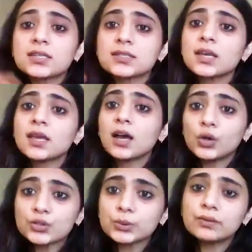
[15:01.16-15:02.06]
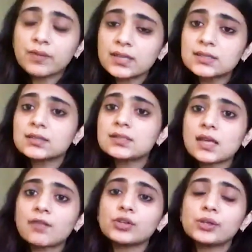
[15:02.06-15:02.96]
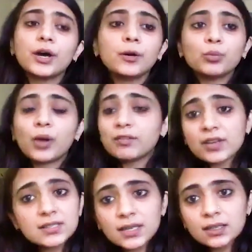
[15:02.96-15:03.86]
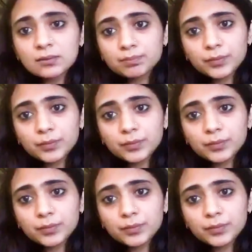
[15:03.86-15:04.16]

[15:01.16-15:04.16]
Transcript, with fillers: has also invested in several um, welfare state